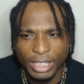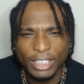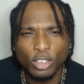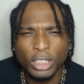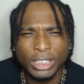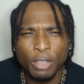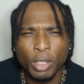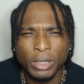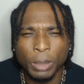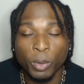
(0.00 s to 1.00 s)
It's not
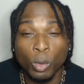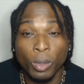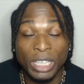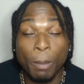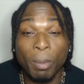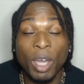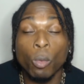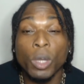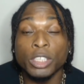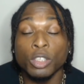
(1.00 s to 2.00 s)
stereotypical. The better
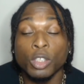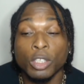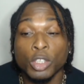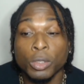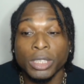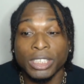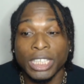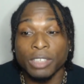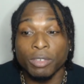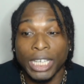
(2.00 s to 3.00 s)
word you could have used is
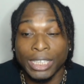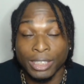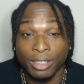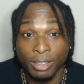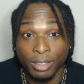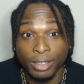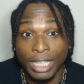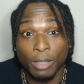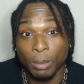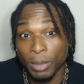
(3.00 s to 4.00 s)
generalizing.
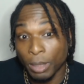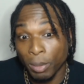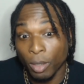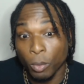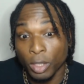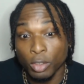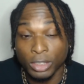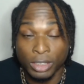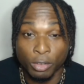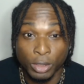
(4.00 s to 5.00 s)
That would have been the better word, not
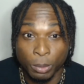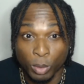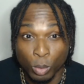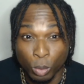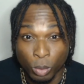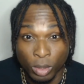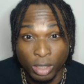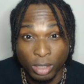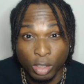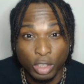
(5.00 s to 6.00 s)
stereotypical.
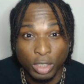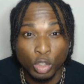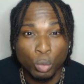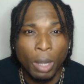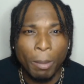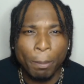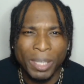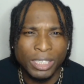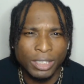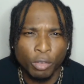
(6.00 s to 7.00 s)
Because what am I
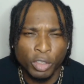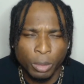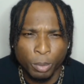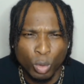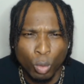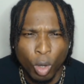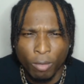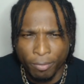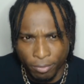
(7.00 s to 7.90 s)
being stereotypical of?